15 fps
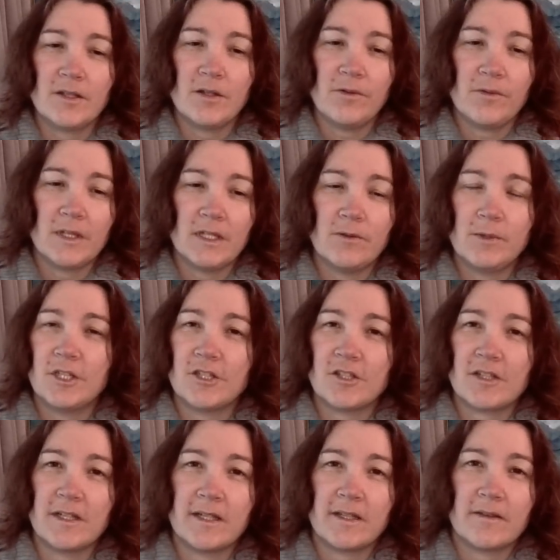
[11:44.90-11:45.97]
So then we
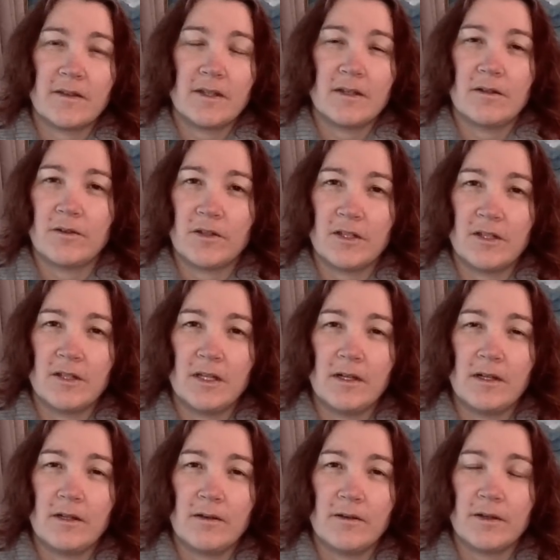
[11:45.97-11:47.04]
just click on
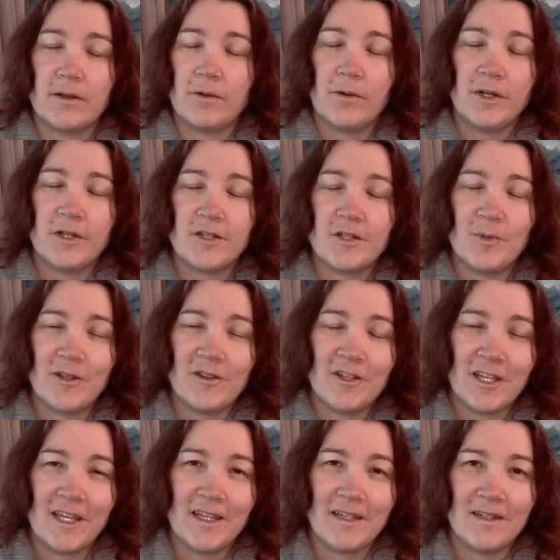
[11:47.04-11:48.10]
the orange button
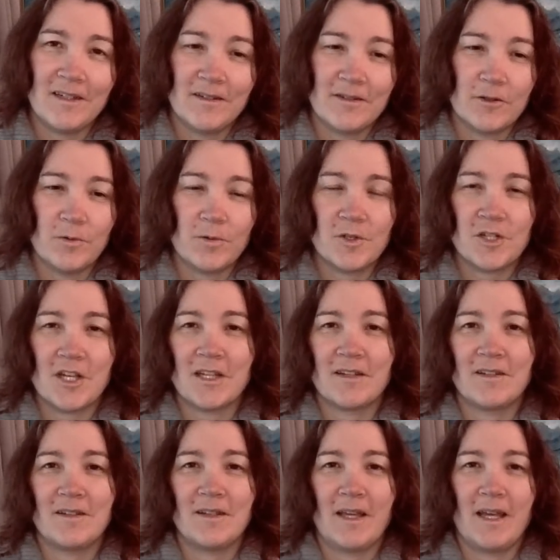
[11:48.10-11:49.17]
again,
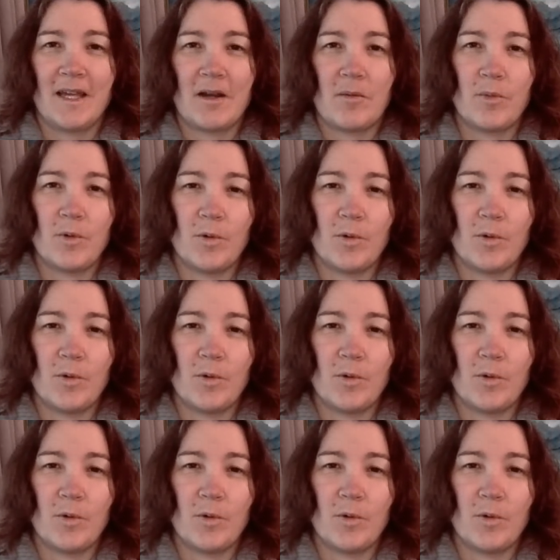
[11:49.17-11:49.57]
Godkänn, and